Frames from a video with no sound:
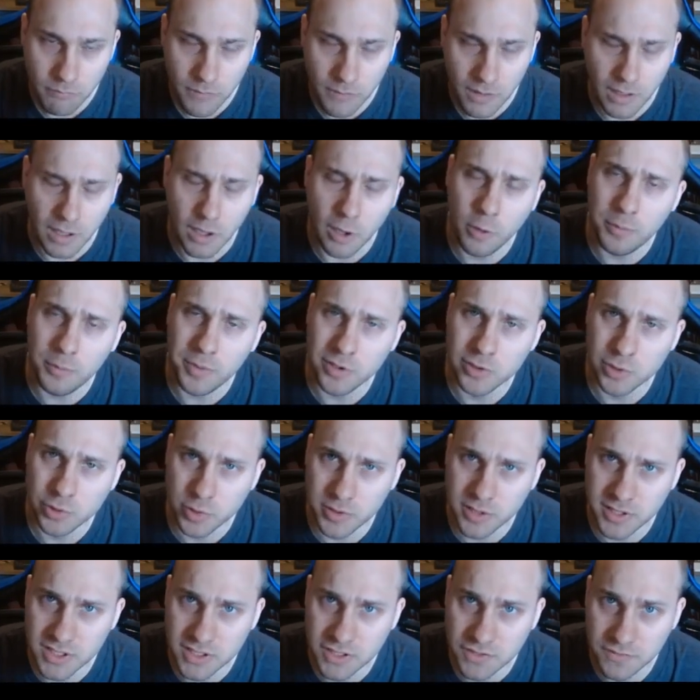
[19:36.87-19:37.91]
I hope you
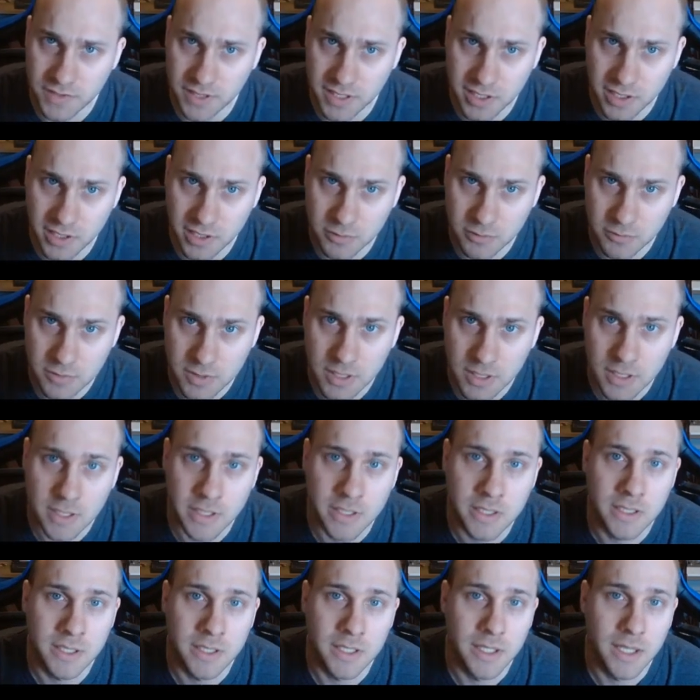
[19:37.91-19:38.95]
enjoy this video.
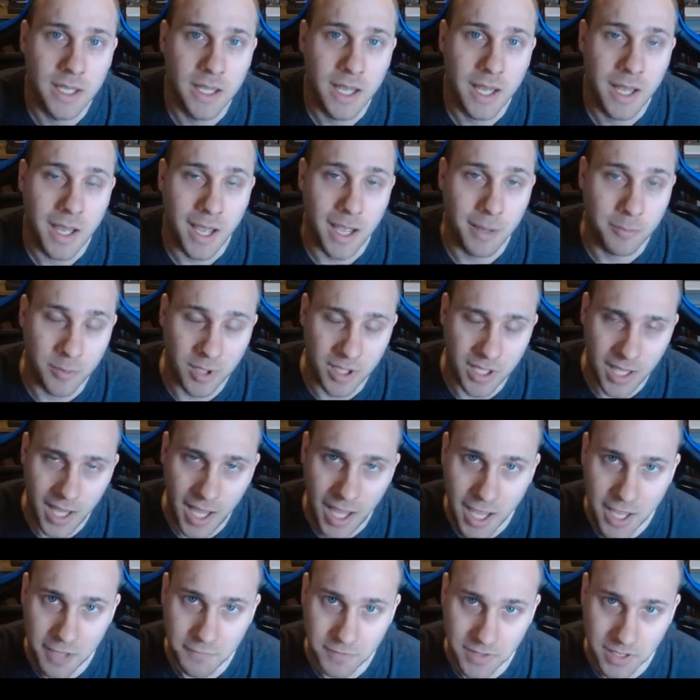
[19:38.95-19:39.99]
I'm going to
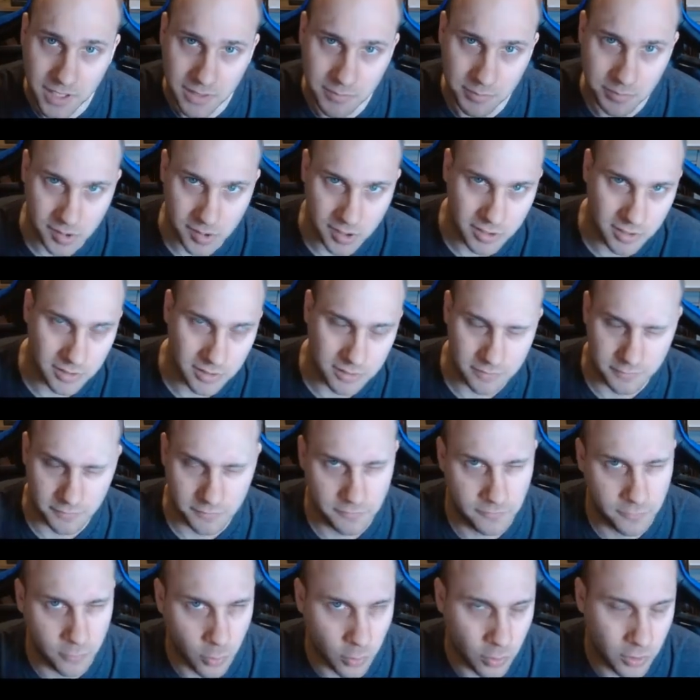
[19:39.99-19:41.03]
have a part
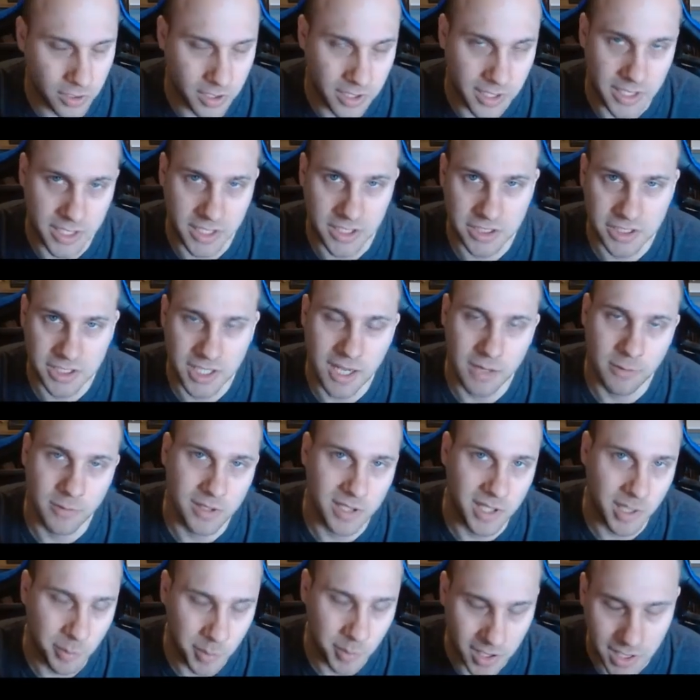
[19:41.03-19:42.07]
4-ish. Not
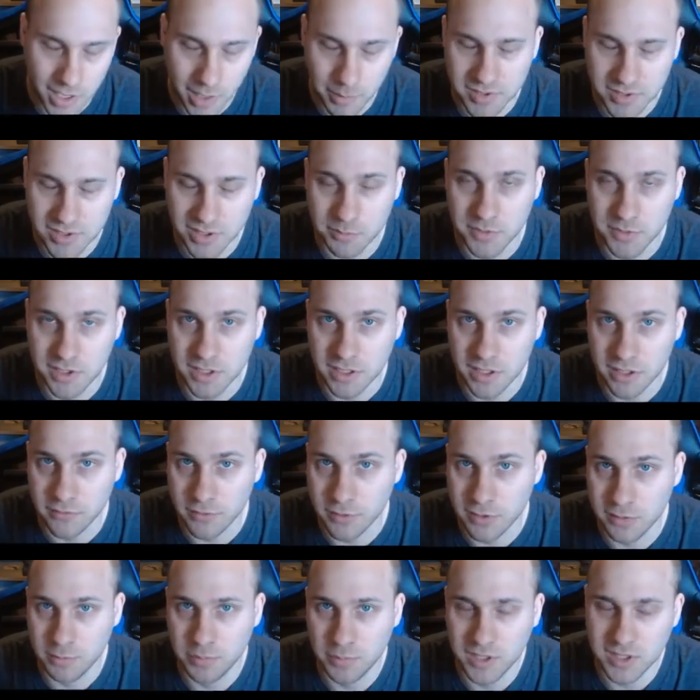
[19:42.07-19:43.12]
really. I'm going to name it something
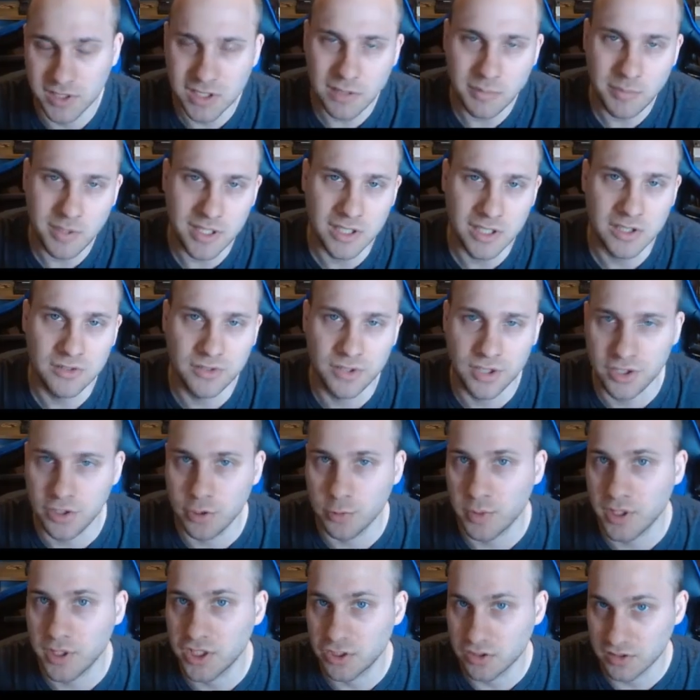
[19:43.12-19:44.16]
different, but it's going to be a
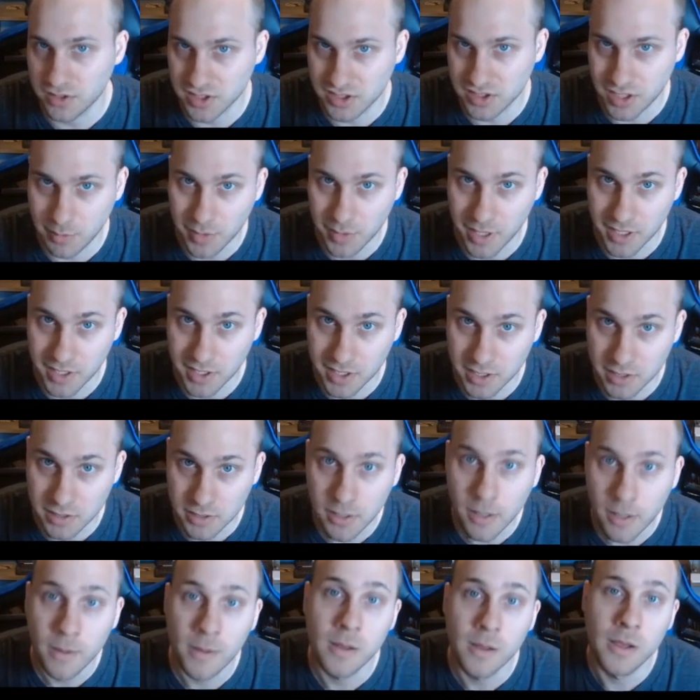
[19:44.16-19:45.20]
continuation on the same idea.
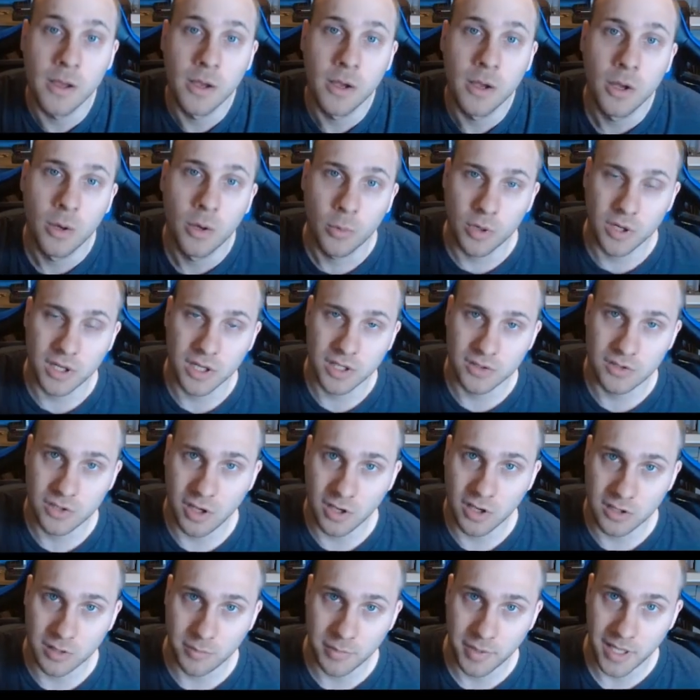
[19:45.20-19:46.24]
We're going to
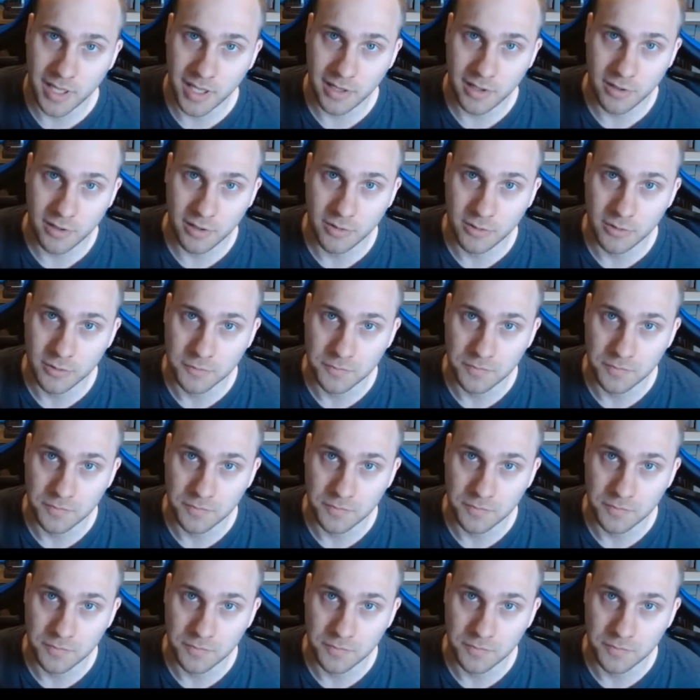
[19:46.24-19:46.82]
talk about,